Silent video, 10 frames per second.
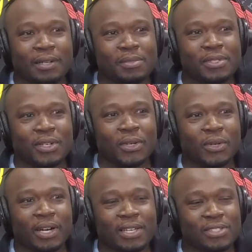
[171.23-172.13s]

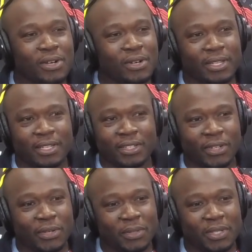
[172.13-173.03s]
So I saw that,
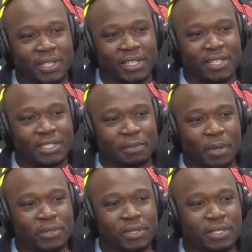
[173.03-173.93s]
she
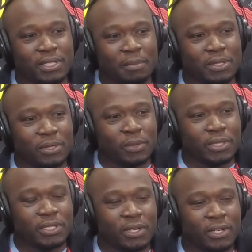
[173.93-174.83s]
posted this episode where
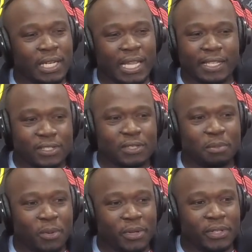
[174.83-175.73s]
she's on, and I like to
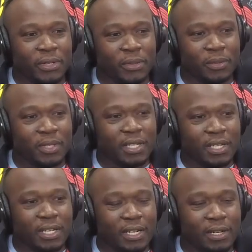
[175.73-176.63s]
support,
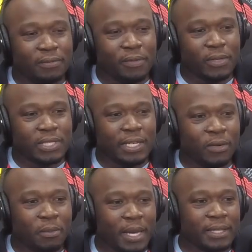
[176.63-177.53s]
folks that I
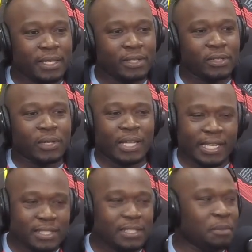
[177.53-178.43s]
know back then, I like
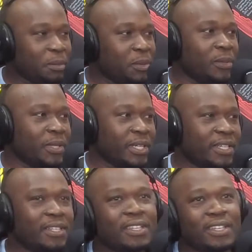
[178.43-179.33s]
to see people doing
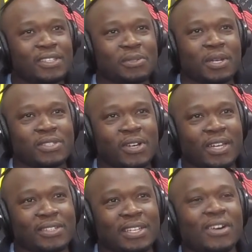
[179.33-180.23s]
good. So when I saw that,
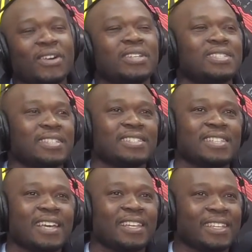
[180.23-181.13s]
I was like, oh, this is exciting.